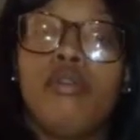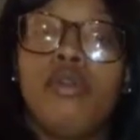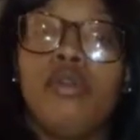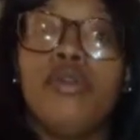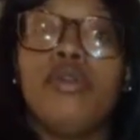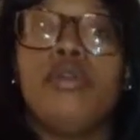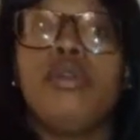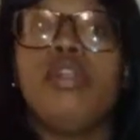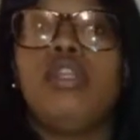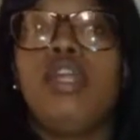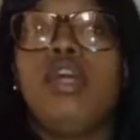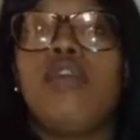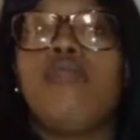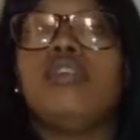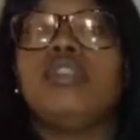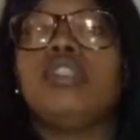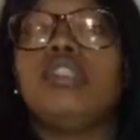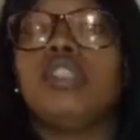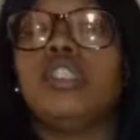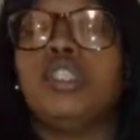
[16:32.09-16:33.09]
your
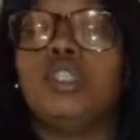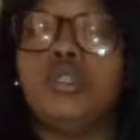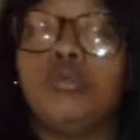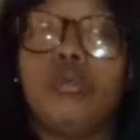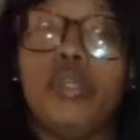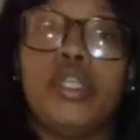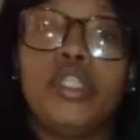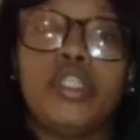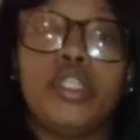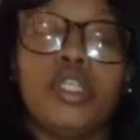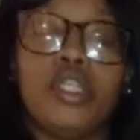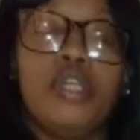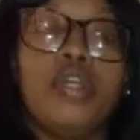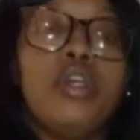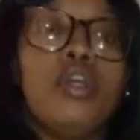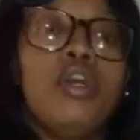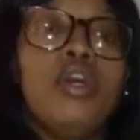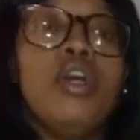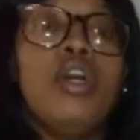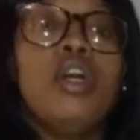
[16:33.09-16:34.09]
living situation
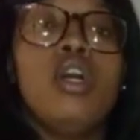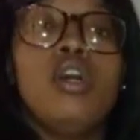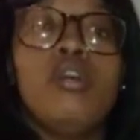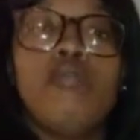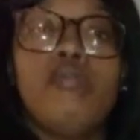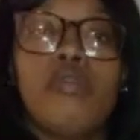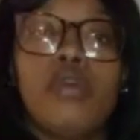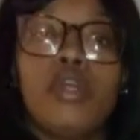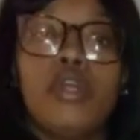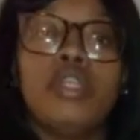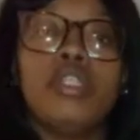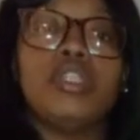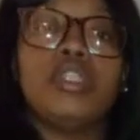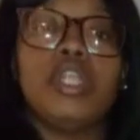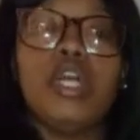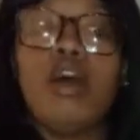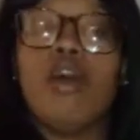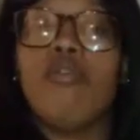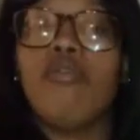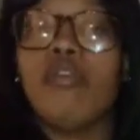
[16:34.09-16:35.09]
for
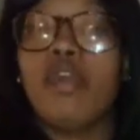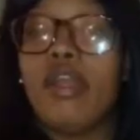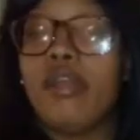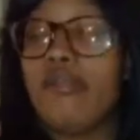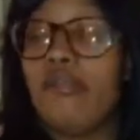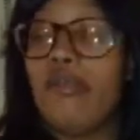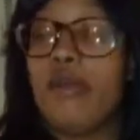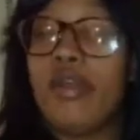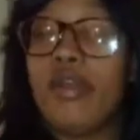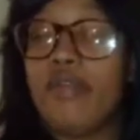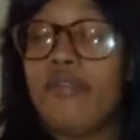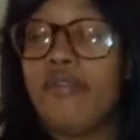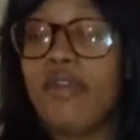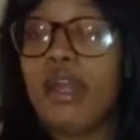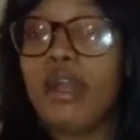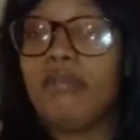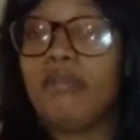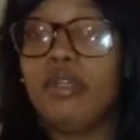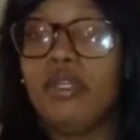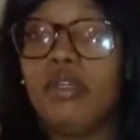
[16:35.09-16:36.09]
yourself and for your
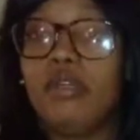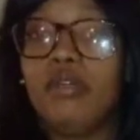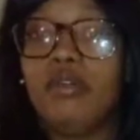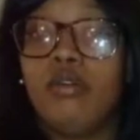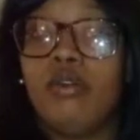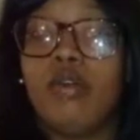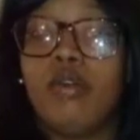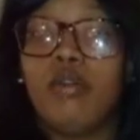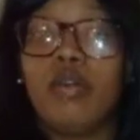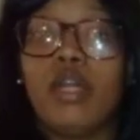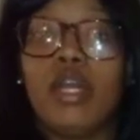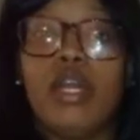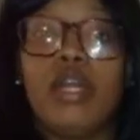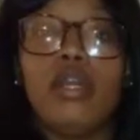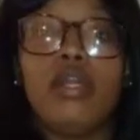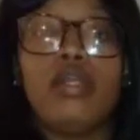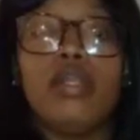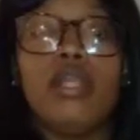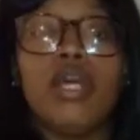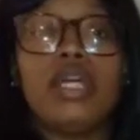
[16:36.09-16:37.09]
family.
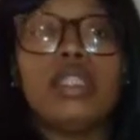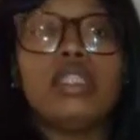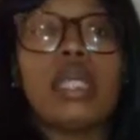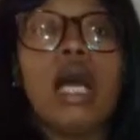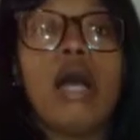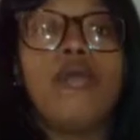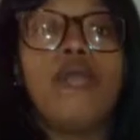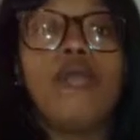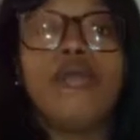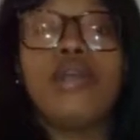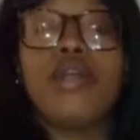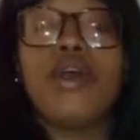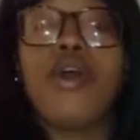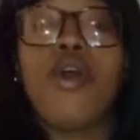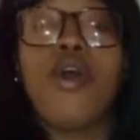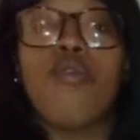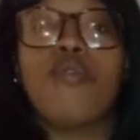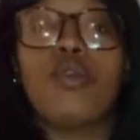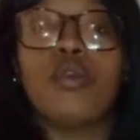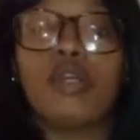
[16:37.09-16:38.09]
Okay, that's how you can
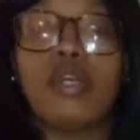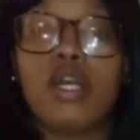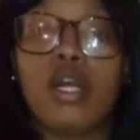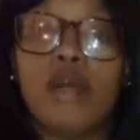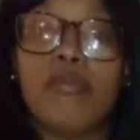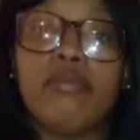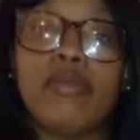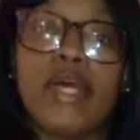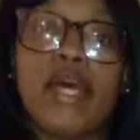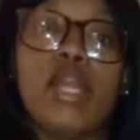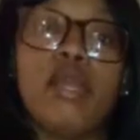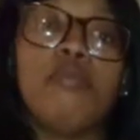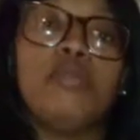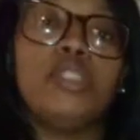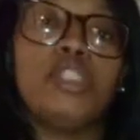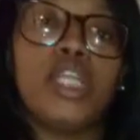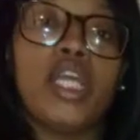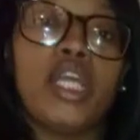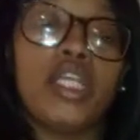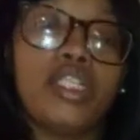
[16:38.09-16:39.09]
overcome that
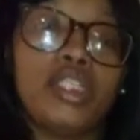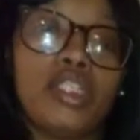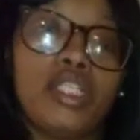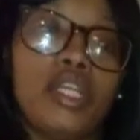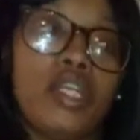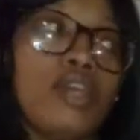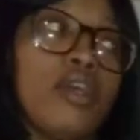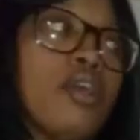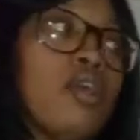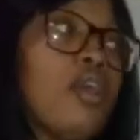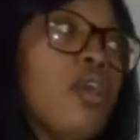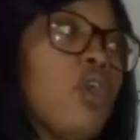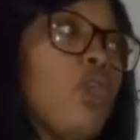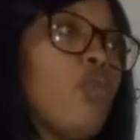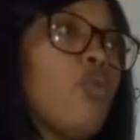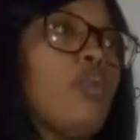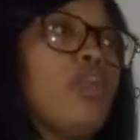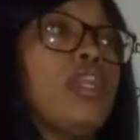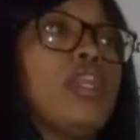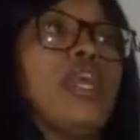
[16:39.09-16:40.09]
objection
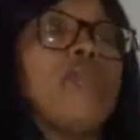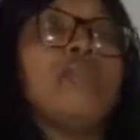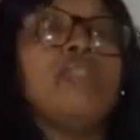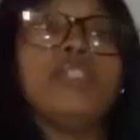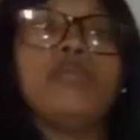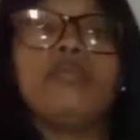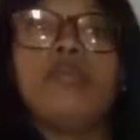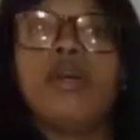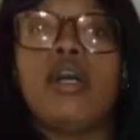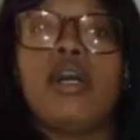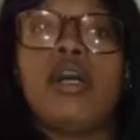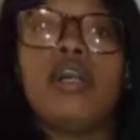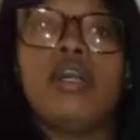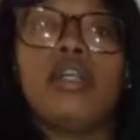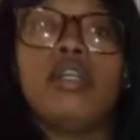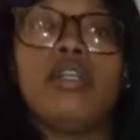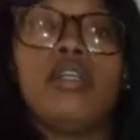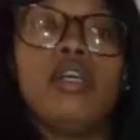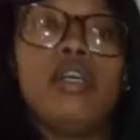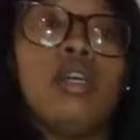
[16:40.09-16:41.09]
when they
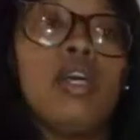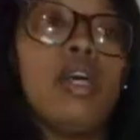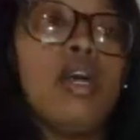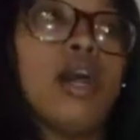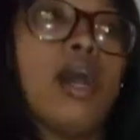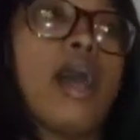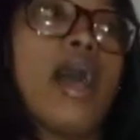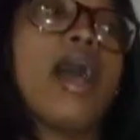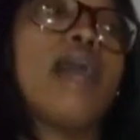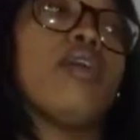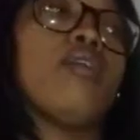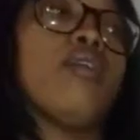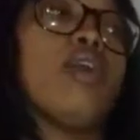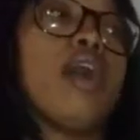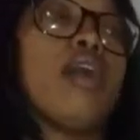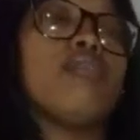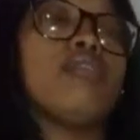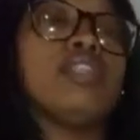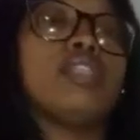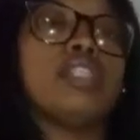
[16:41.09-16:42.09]
respond, I don't
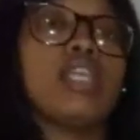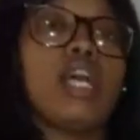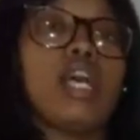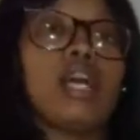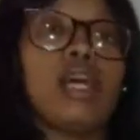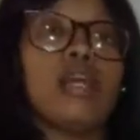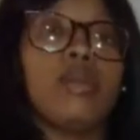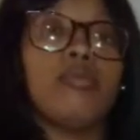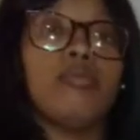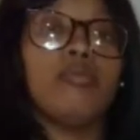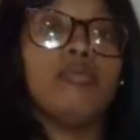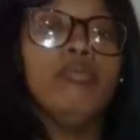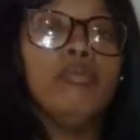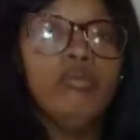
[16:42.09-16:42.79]
have the time.